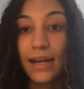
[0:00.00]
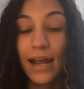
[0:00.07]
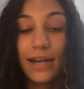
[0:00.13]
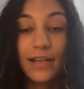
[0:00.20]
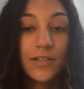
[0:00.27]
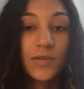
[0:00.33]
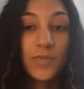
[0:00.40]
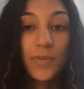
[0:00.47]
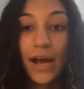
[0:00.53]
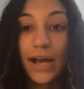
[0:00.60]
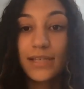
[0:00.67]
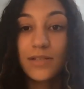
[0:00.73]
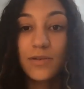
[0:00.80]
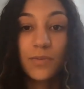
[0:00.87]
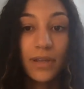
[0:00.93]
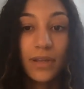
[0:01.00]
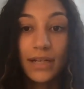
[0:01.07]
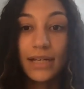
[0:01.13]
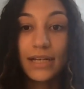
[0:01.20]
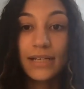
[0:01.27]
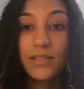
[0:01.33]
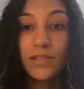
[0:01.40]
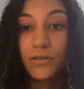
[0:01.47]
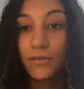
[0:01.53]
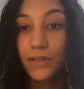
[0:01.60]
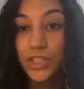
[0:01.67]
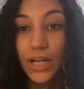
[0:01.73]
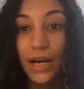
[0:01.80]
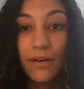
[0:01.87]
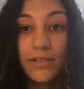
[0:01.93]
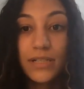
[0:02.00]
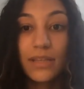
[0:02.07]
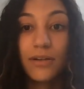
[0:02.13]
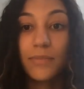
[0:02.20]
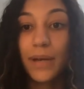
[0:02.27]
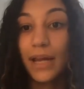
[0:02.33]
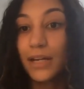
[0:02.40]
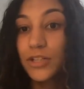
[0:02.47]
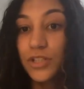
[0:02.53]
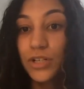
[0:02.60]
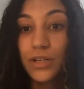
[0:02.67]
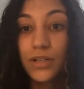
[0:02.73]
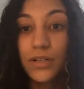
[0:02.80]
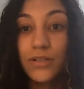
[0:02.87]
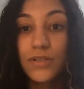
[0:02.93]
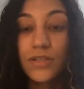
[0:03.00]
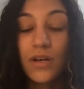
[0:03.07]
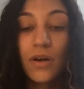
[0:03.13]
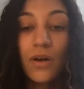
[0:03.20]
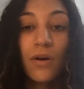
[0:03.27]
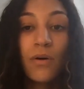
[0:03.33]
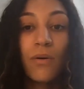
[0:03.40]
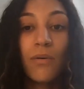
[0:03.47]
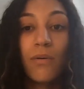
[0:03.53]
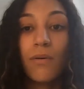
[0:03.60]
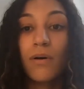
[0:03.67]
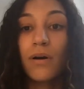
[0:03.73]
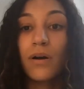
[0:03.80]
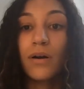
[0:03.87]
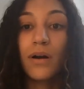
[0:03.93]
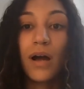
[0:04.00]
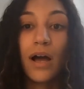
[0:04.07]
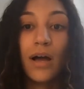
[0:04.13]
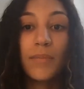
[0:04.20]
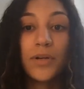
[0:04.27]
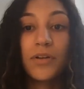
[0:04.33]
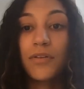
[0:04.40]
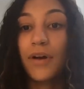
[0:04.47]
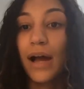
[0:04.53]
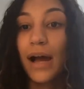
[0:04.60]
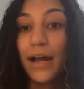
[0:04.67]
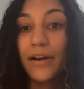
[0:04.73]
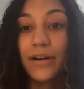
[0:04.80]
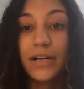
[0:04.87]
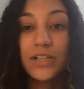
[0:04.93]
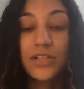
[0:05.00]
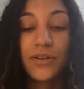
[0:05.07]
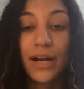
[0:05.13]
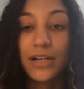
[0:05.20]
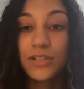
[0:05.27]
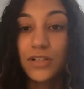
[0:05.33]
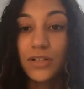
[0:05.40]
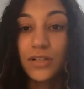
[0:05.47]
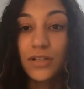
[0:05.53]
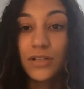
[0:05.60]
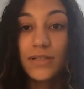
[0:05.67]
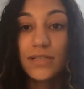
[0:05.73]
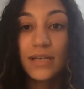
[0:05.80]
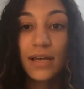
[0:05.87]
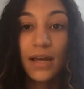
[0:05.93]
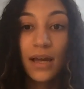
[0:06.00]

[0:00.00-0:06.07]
had expressed willingness to reach out to their managers or you know, their hiring directors,